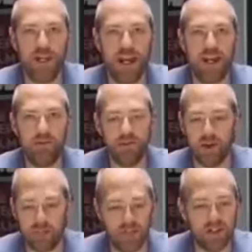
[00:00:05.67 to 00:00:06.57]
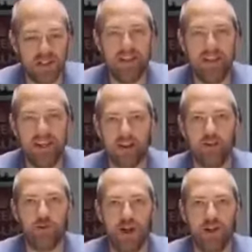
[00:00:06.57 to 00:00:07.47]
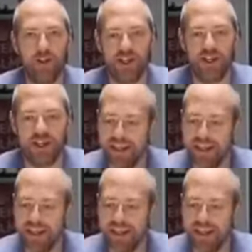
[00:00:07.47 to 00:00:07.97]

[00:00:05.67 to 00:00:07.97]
games of skill and strategy